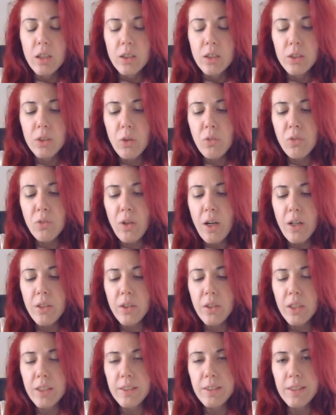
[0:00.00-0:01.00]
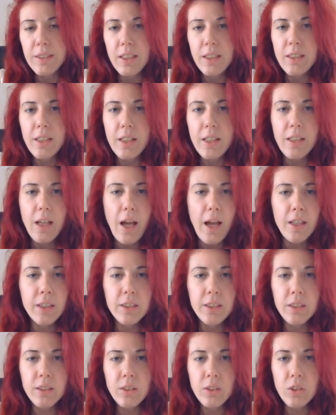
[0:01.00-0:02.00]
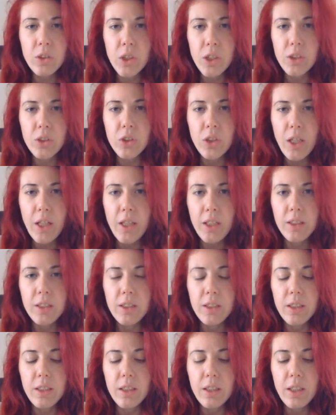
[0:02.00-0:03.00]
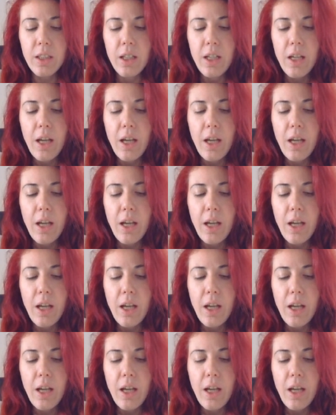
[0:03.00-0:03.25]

So far you can see that I didn't change anything.